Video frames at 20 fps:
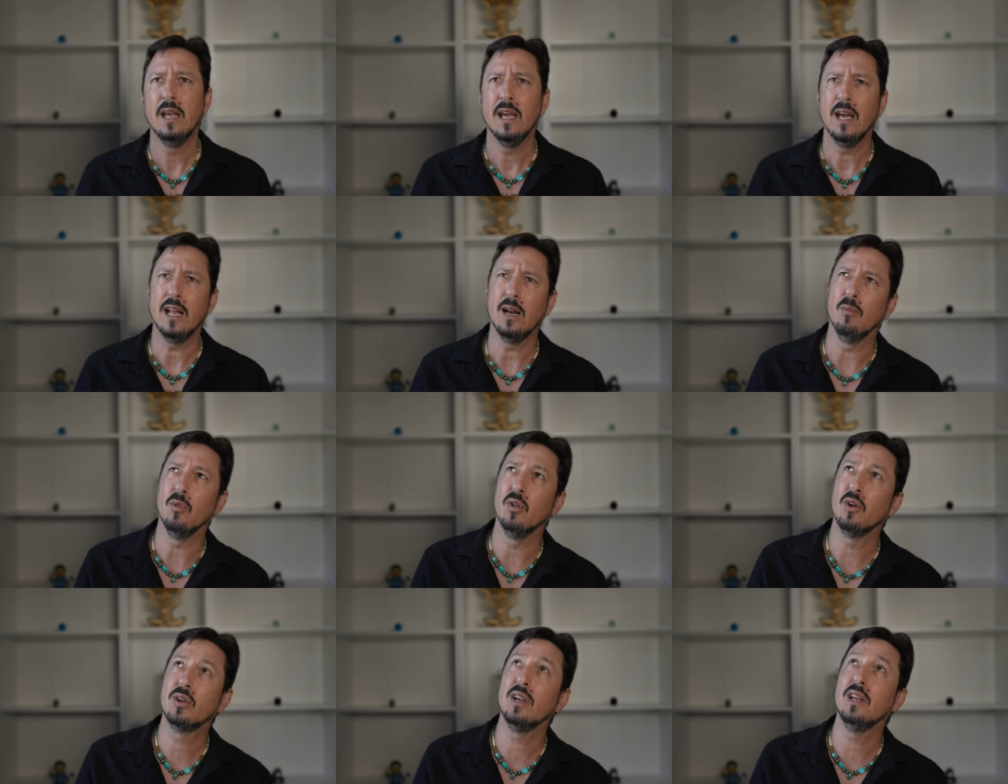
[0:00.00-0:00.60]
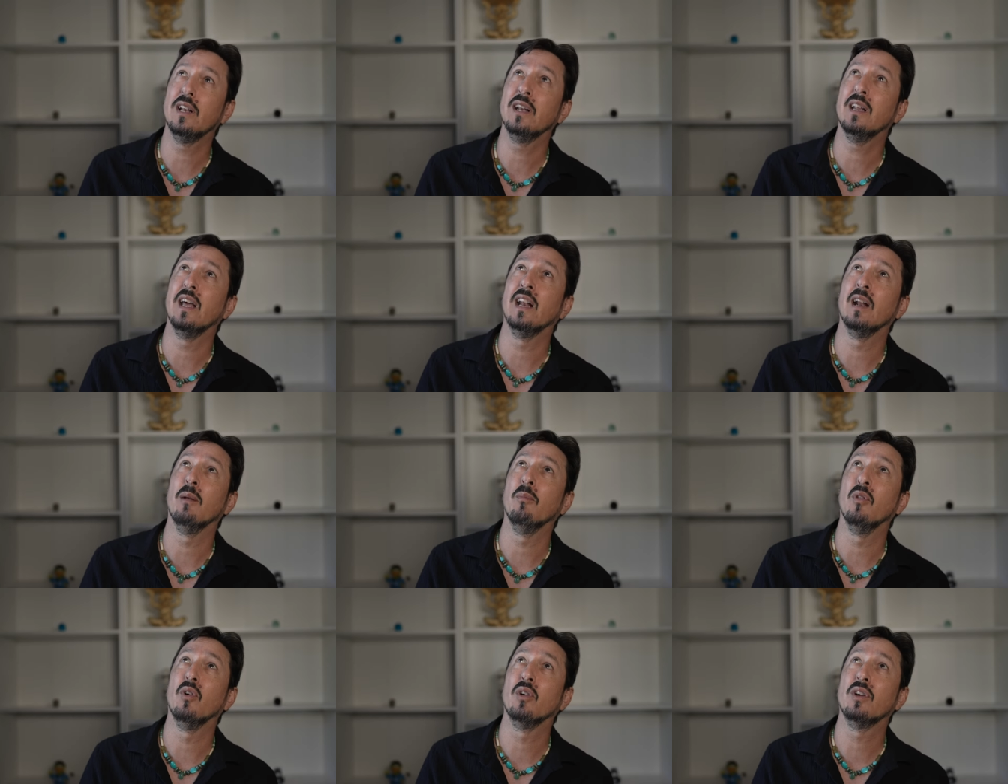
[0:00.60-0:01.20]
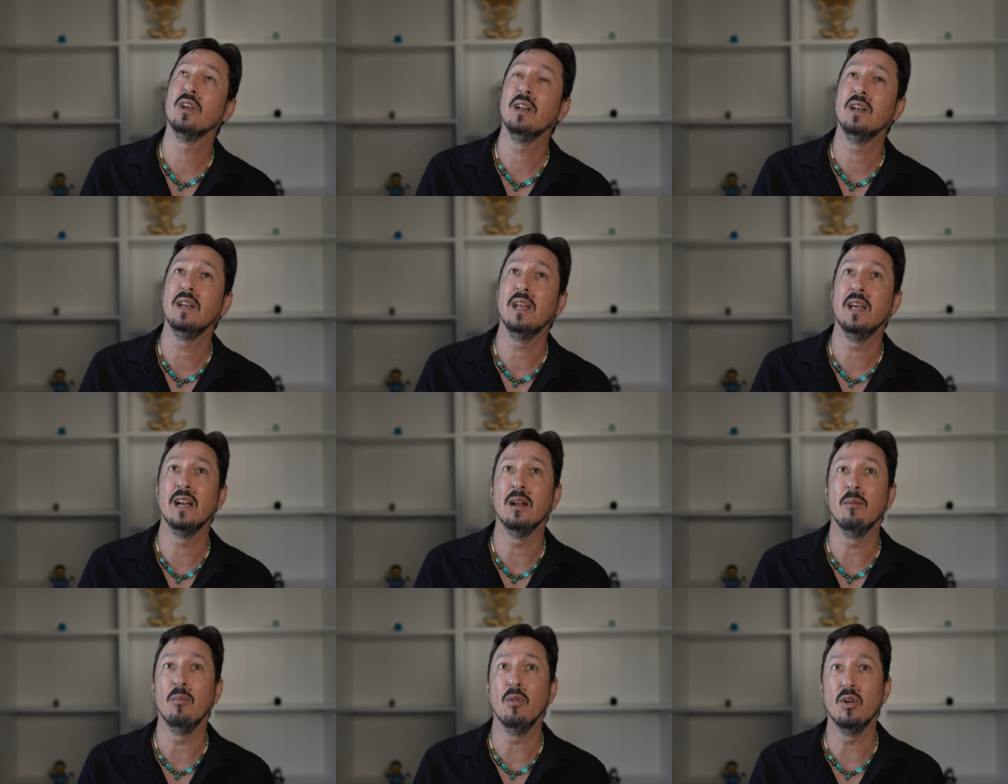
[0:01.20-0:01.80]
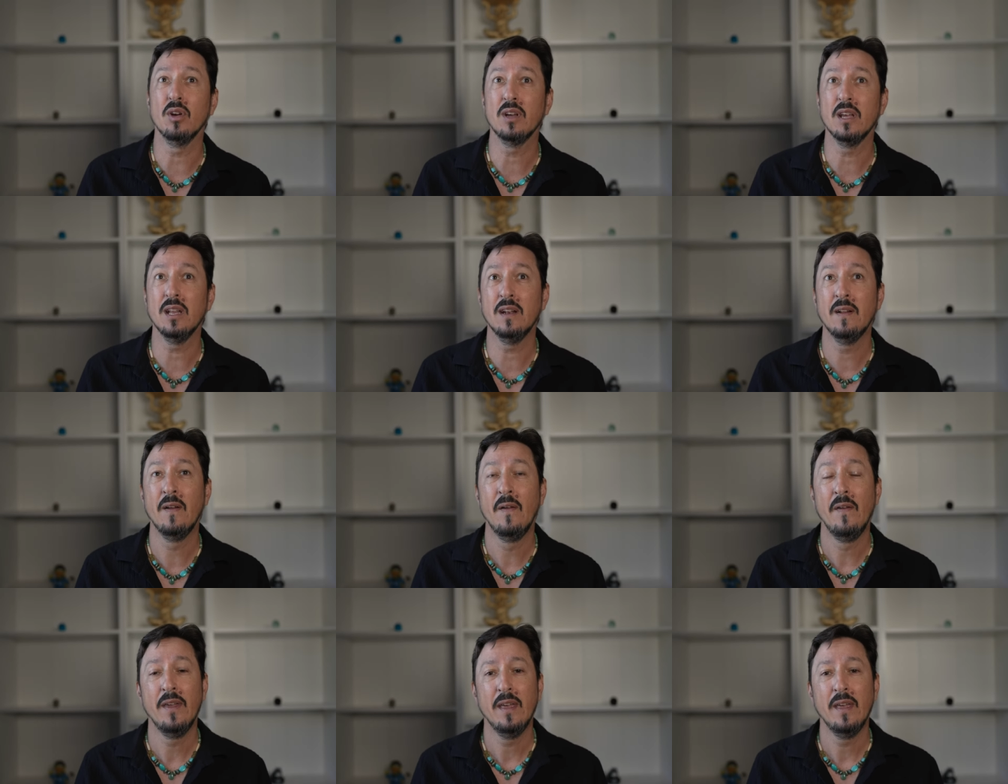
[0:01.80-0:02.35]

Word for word: And I'm looking and I'm looking and I'm looking.